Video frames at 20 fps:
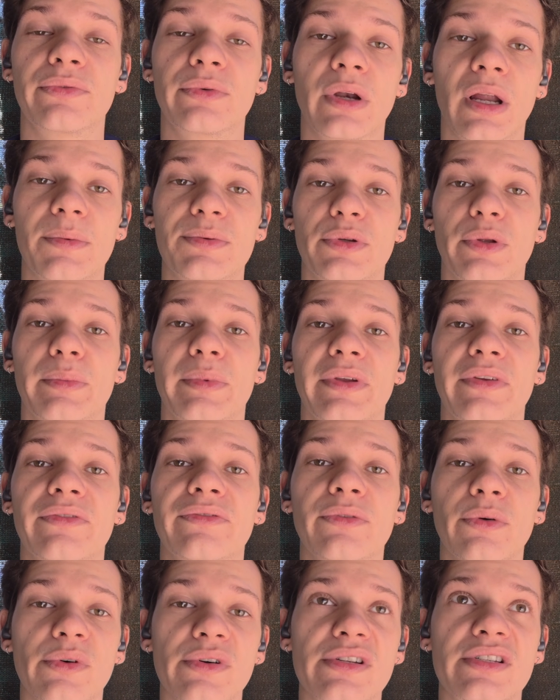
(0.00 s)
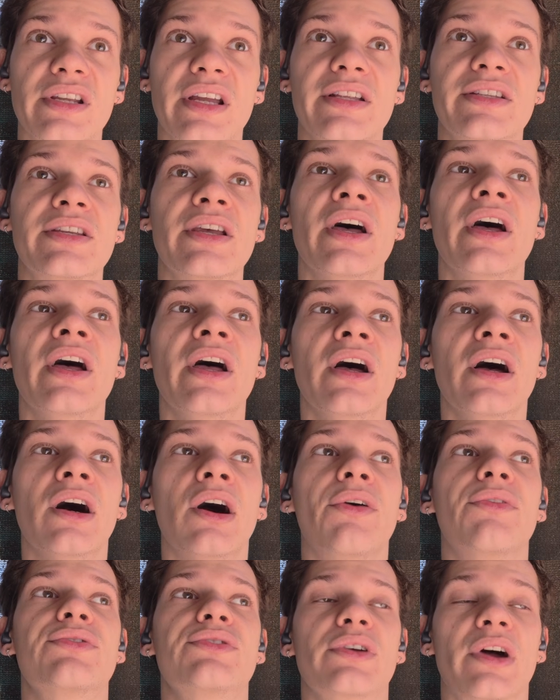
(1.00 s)
Pull-ups will be 4 sets
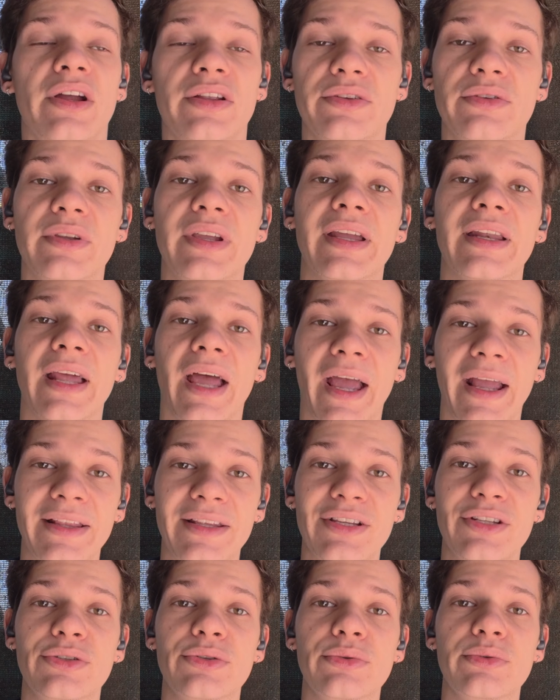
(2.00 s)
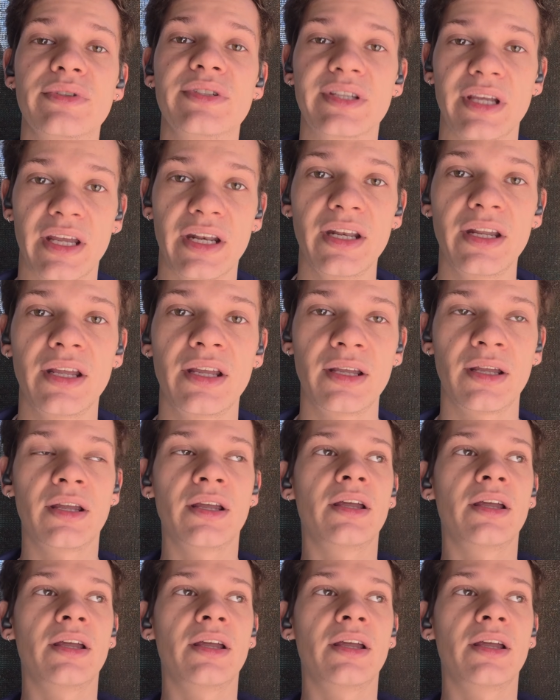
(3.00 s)
of trying to get 8 to 10.